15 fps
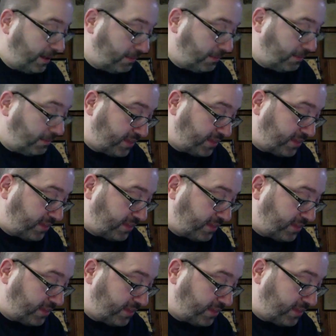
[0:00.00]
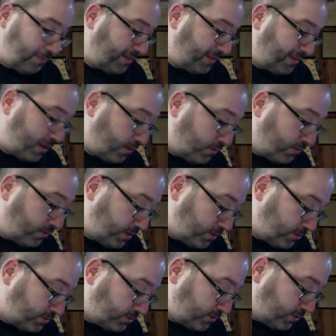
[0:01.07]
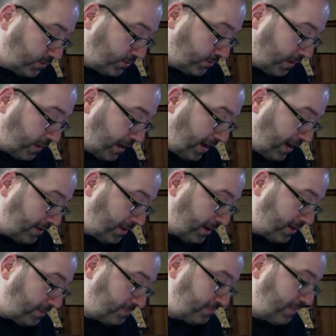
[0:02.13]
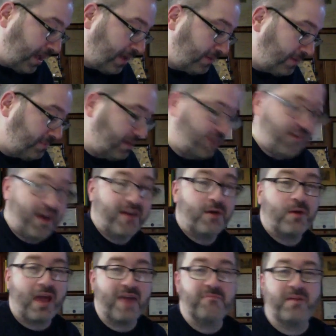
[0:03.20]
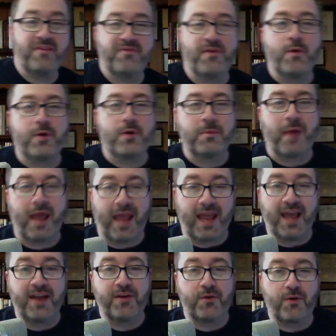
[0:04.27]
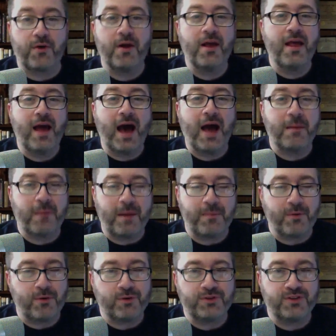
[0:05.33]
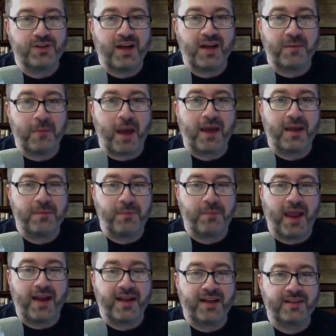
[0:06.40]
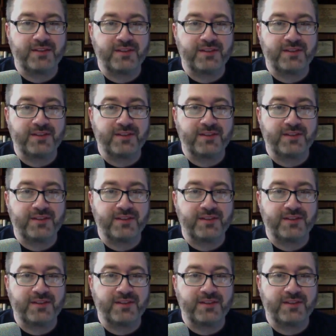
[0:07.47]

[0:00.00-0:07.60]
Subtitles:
I'm like that. I'm like that all year. So I if I don't have my phone in my hand or on my person, I get panicked.